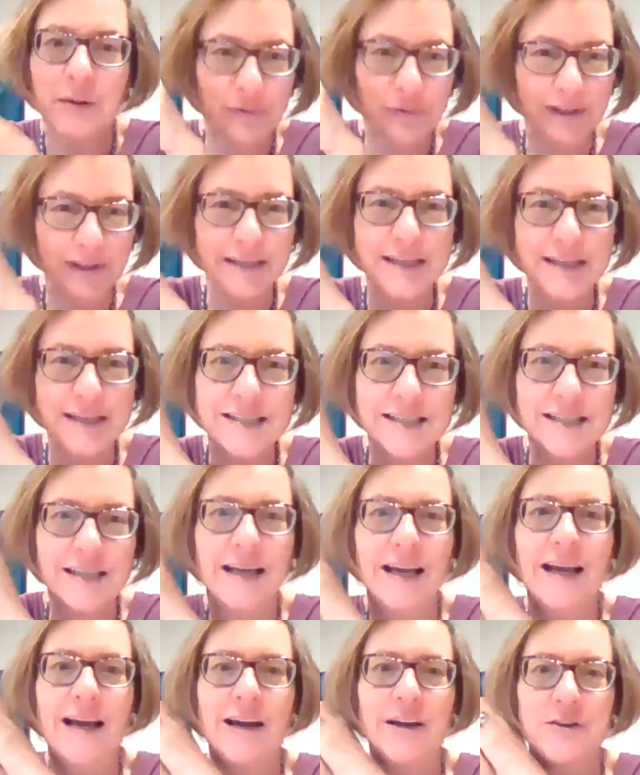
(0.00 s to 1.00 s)
please
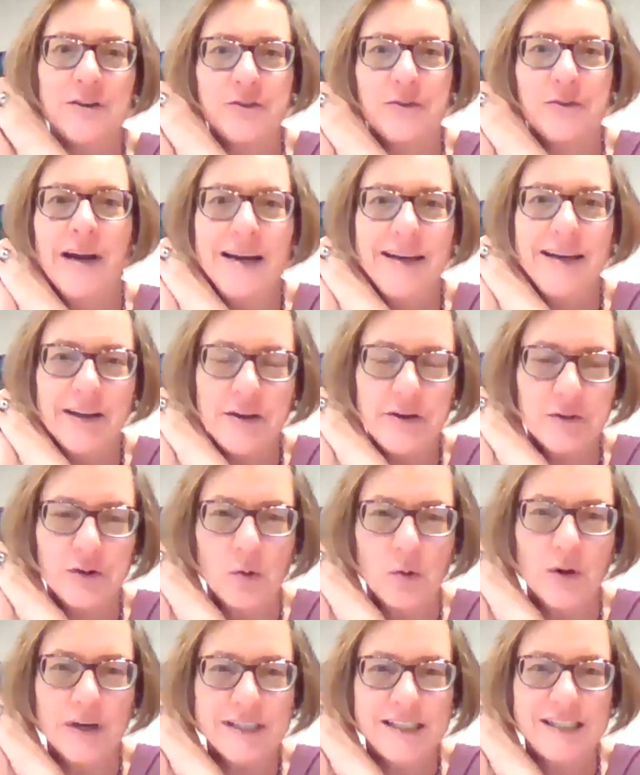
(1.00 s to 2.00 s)
try and get your
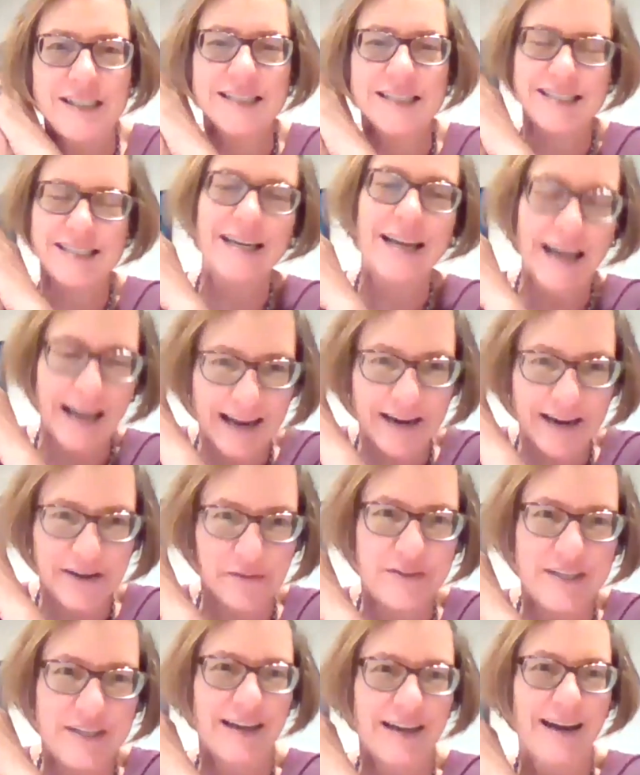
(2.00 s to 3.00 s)
questions in ahead of
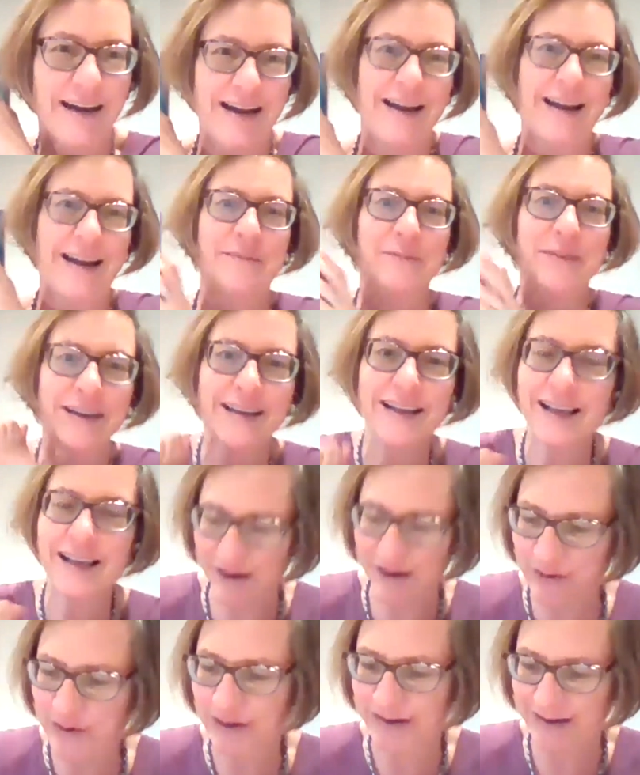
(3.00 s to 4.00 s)
time,
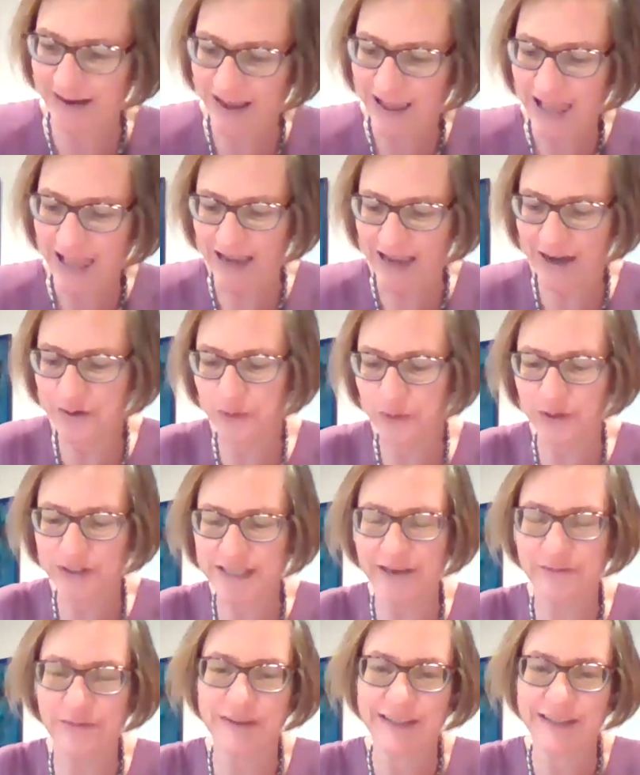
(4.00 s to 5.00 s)
and we'll
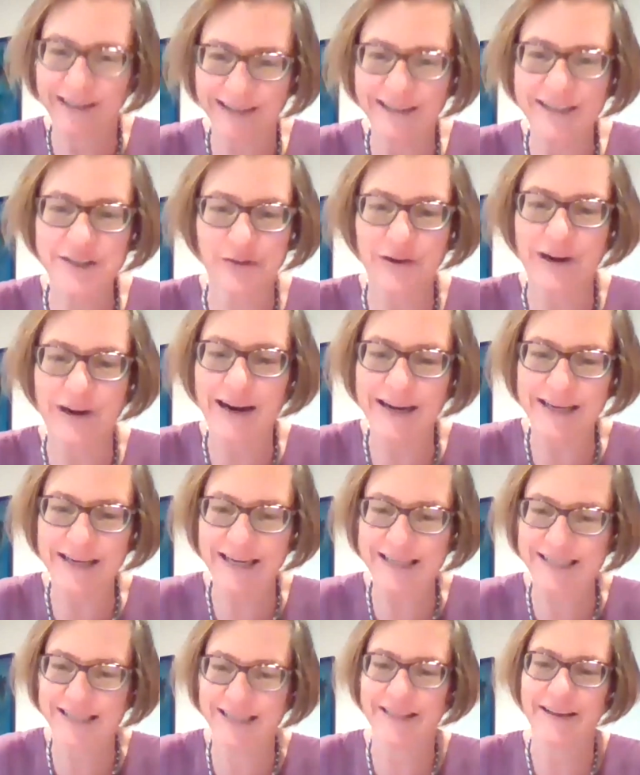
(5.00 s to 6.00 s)
definitely try and
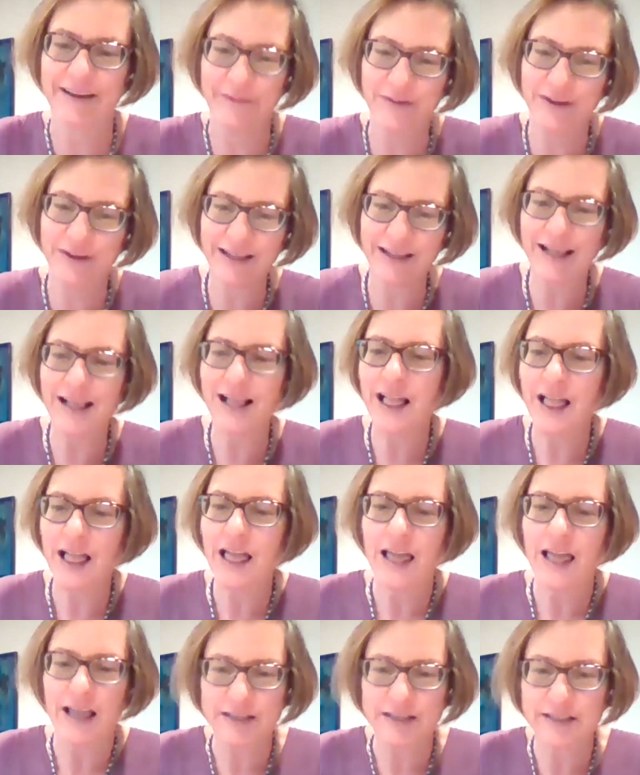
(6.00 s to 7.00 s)
get to them.
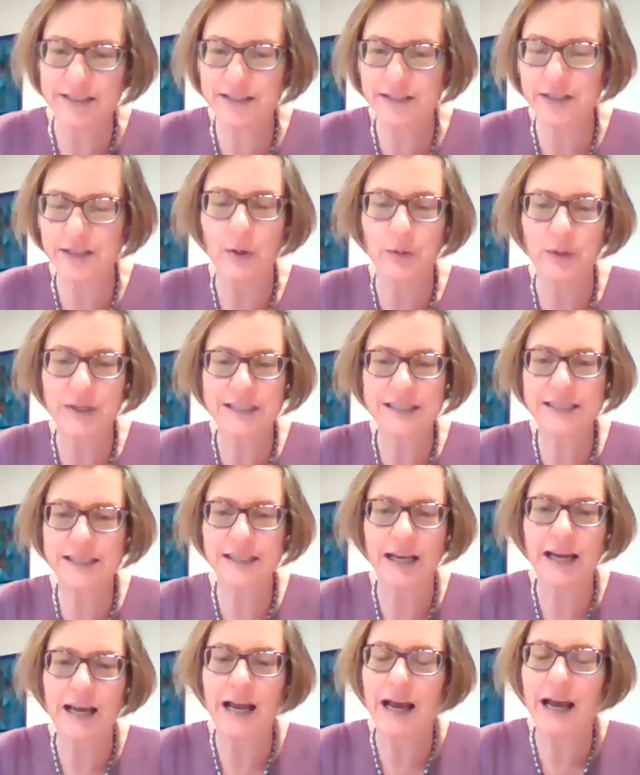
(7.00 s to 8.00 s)
So
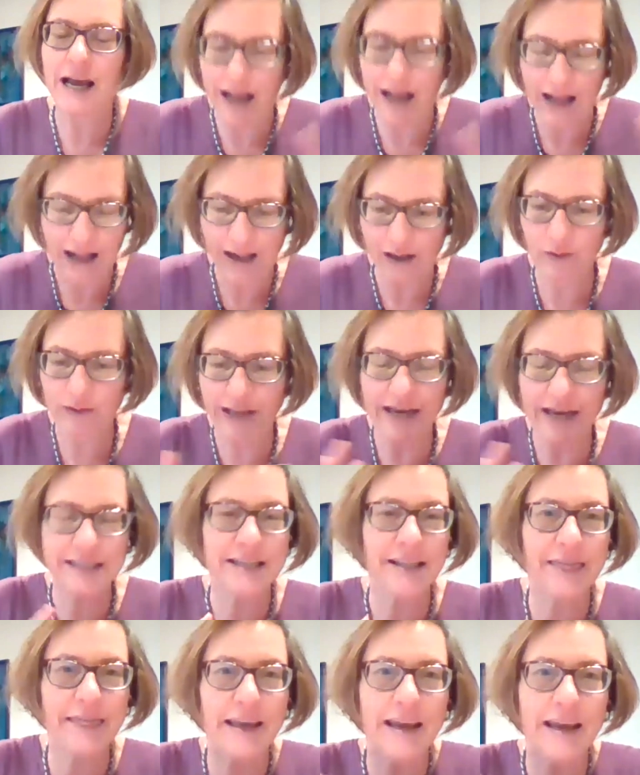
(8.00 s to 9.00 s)
I'd like to
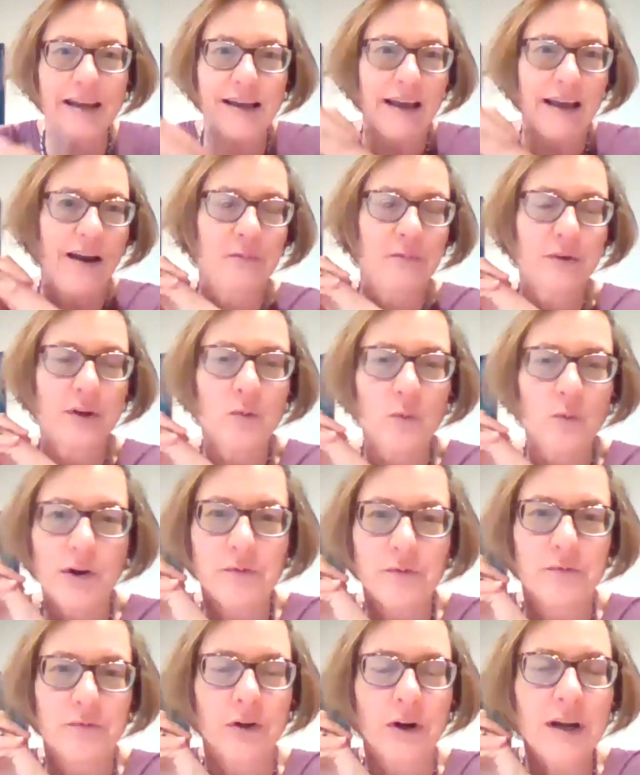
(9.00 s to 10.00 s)
thank everyone
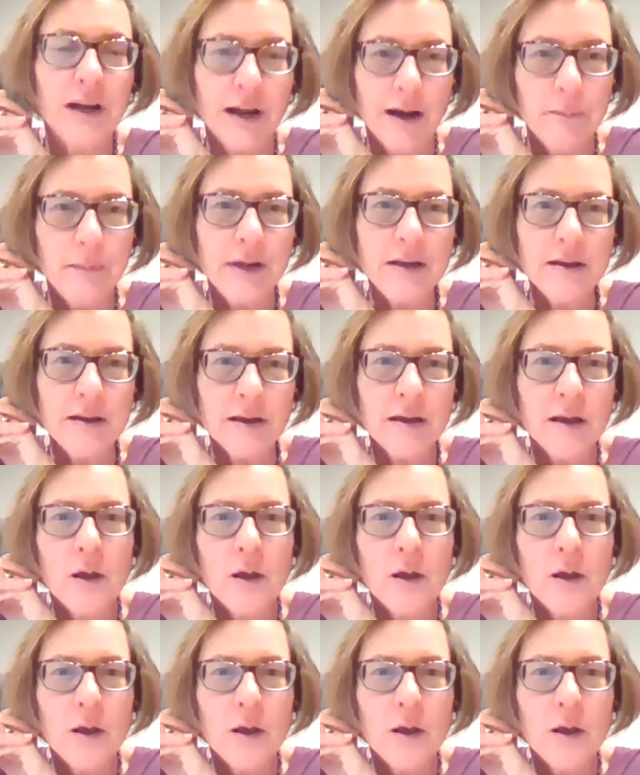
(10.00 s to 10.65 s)
for coming.